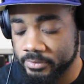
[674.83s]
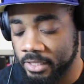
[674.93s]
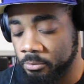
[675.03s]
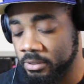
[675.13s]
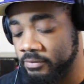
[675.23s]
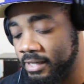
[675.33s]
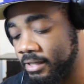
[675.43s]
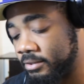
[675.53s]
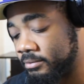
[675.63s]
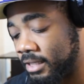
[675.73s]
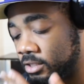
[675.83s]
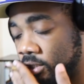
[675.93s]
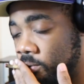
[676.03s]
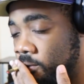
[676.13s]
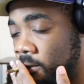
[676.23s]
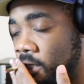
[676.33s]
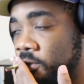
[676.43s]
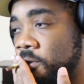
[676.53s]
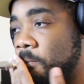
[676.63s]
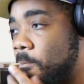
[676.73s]
I don't believe I had to, like, join on that
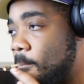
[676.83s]
trip.